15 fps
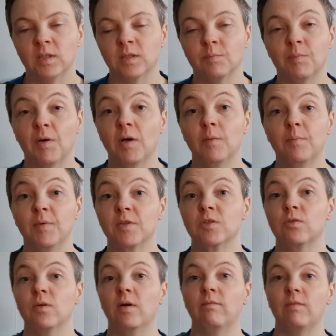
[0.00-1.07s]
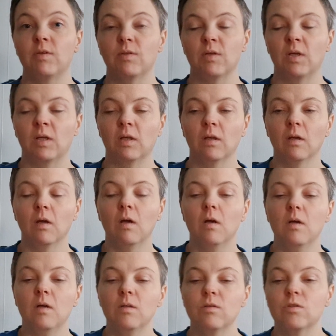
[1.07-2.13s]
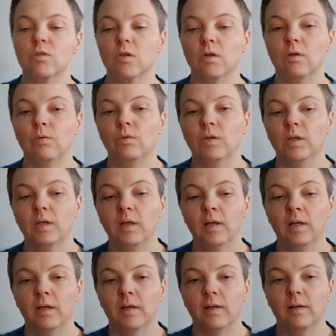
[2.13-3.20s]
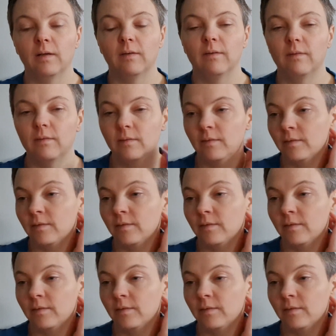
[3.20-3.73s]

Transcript: There's a purpose to everything. So the